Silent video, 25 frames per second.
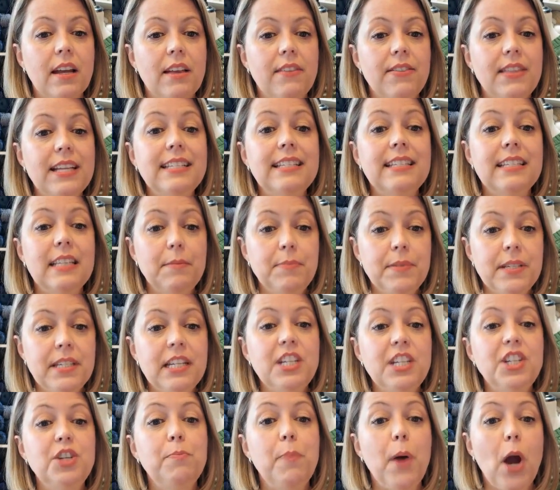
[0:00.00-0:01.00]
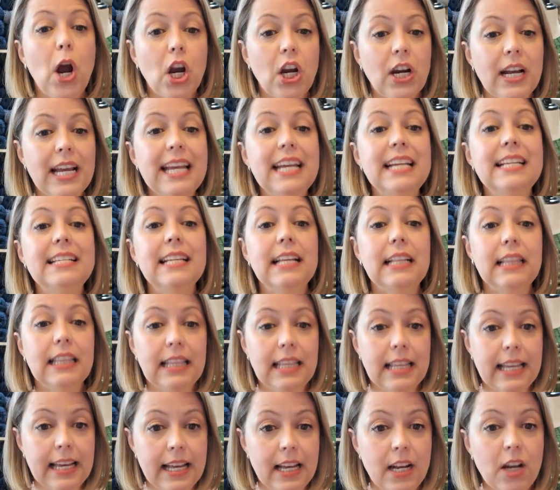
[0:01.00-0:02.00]
The slip stitch part is a
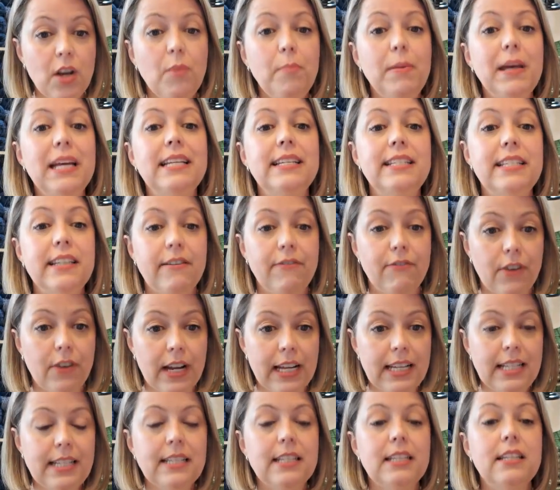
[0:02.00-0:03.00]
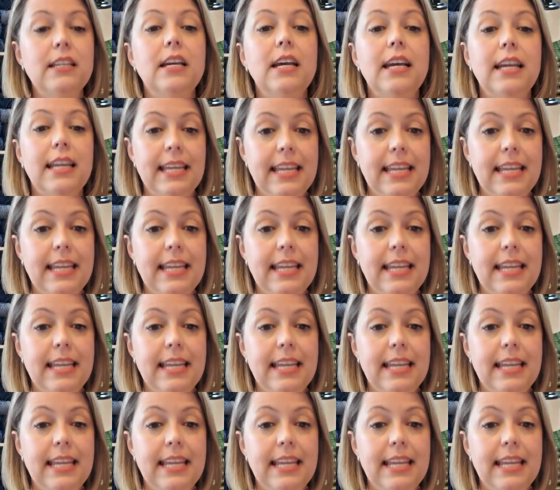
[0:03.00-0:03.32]
little bit different.